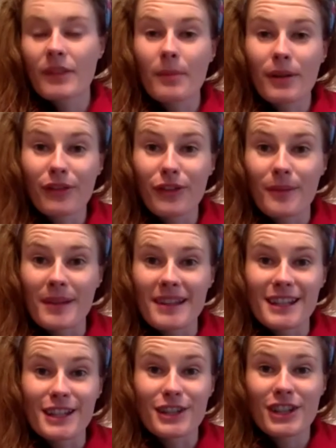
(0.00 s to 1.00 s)

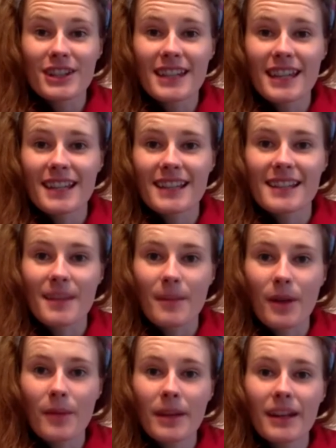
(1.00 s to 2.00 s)
performance logistics at the
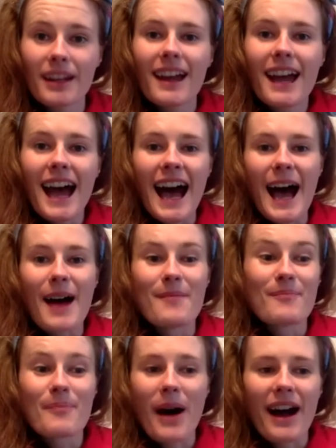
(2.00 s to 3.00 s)
moment,
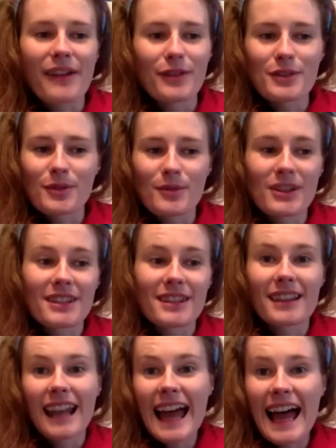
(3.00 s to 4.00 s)
but I've also worked in
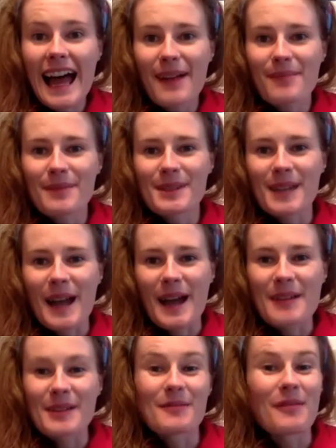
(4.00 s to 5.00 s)
the labs,
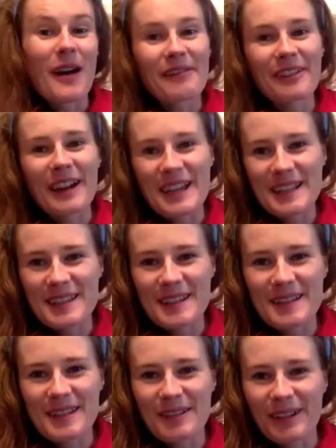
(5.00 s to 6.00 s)
so whatever I can
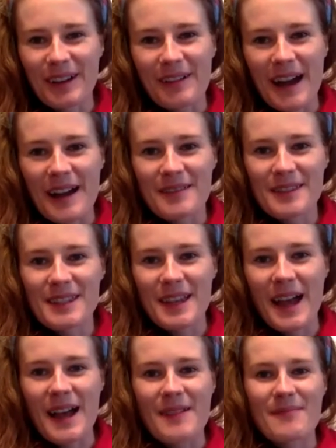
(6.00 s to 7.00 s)
do to fit around
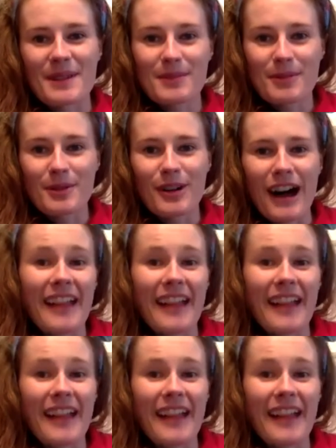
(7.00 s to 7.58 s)
my sport.